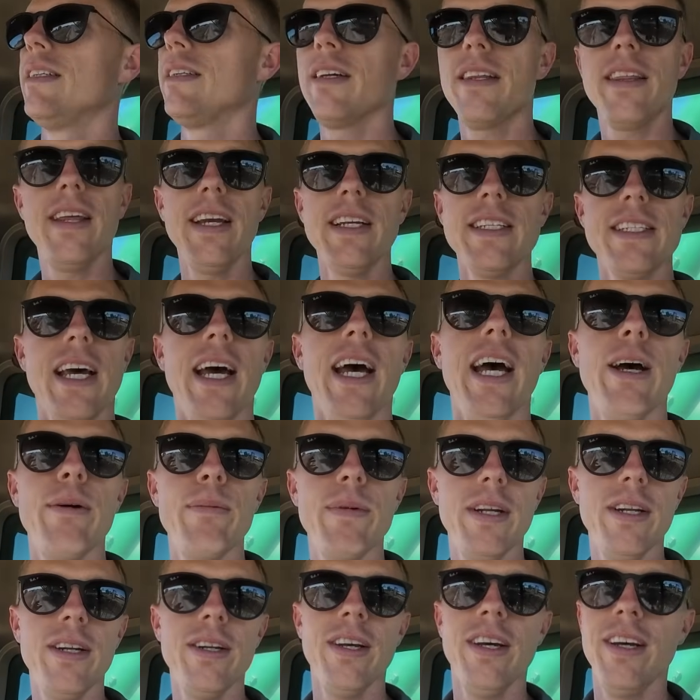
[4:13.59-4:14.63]
things are
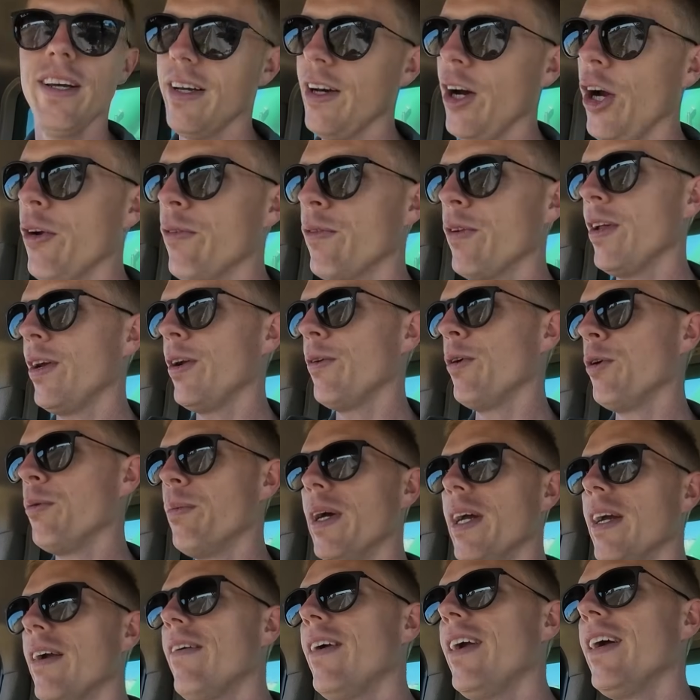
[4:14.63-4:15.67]
happening. Hopefully we'll
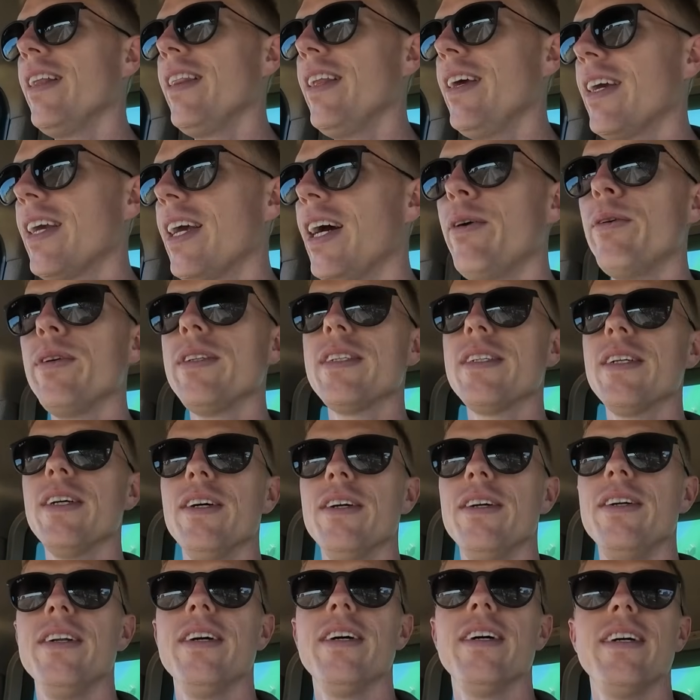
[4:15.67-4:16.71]
be around there going
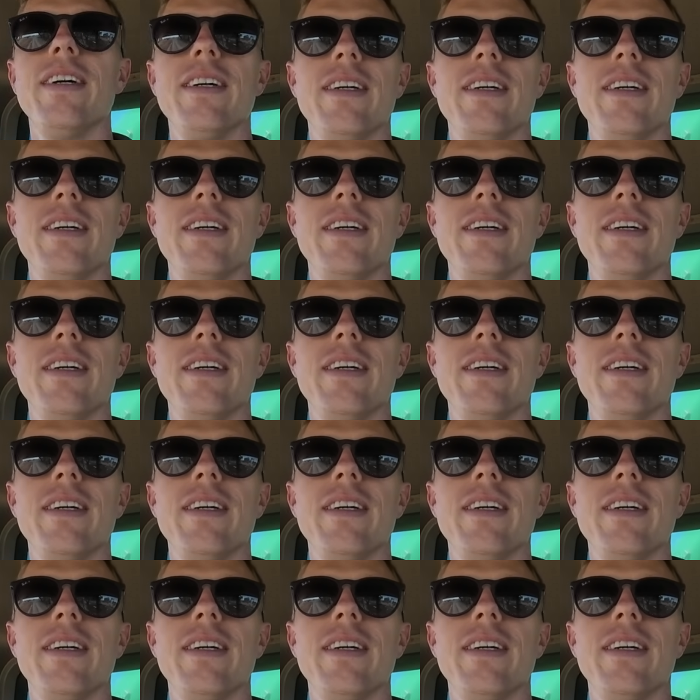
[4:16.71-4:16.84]
soon.